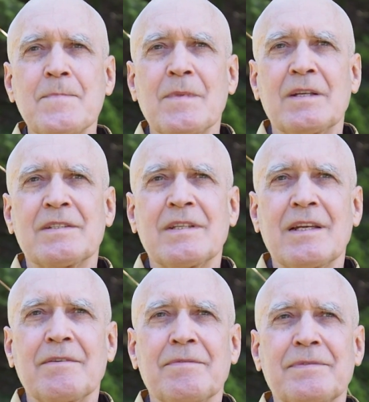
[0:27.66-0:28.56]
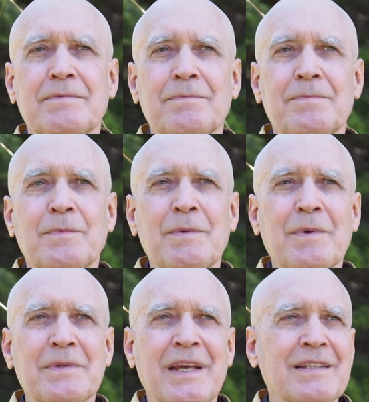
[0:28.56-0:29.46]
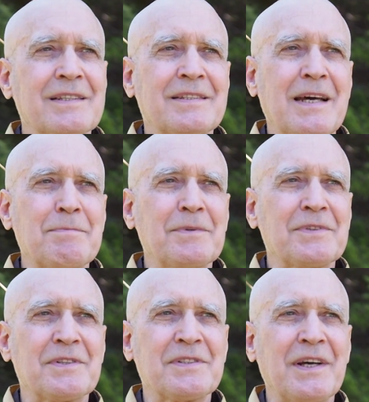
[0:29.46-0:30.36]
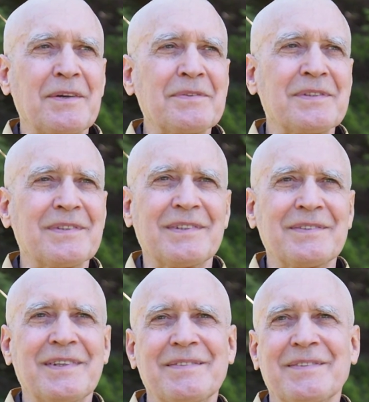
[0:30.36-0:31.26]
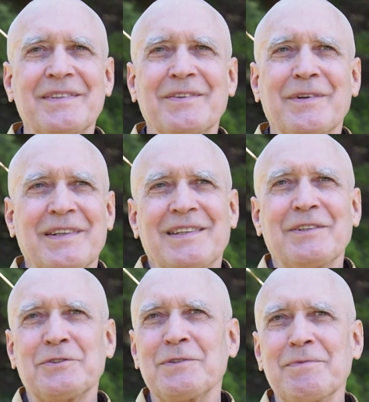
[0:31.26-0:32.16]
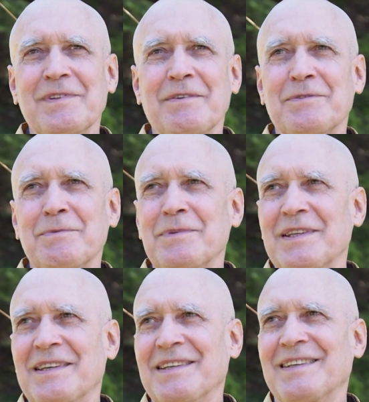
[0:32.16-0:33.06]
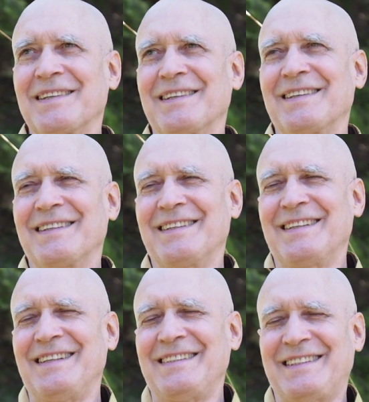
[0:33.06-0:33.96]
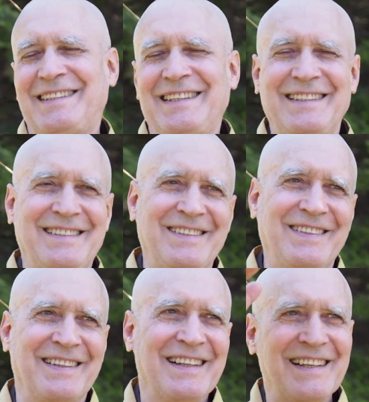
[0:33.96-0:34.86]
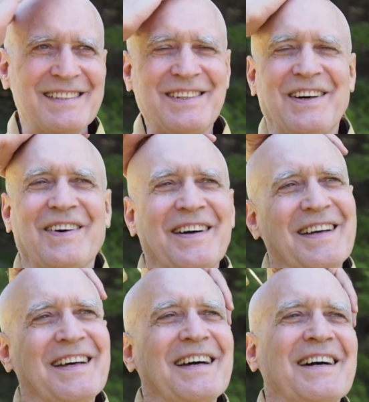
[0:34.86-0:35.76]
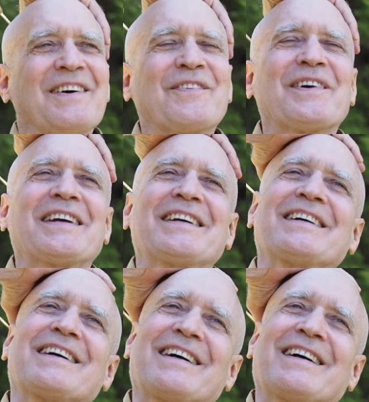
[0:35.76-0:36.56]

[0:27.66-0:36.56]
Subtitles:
instead of, we won't take disciples ourselves because we're nowhere close enough to be a teacher. So we